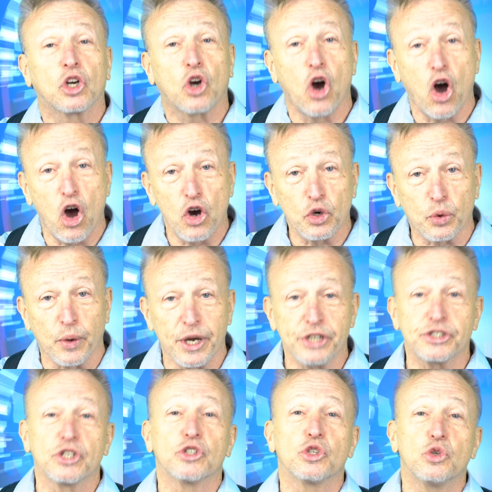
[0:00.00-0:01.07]

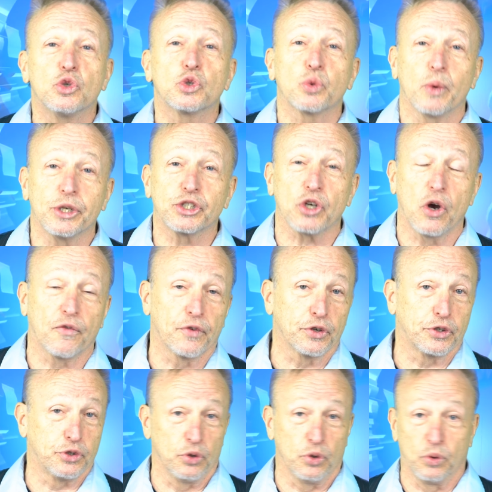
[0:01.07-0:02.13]
Congress to switch over
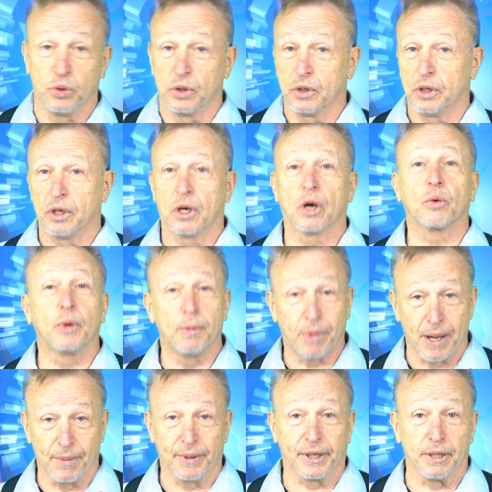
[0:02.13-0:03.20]
to
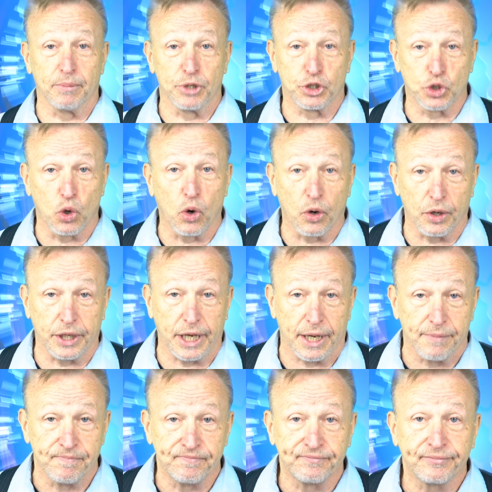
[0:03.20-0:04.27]
Republican
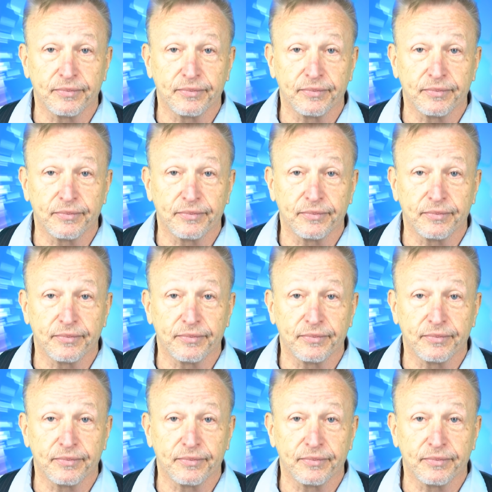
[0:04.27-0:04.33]
majority.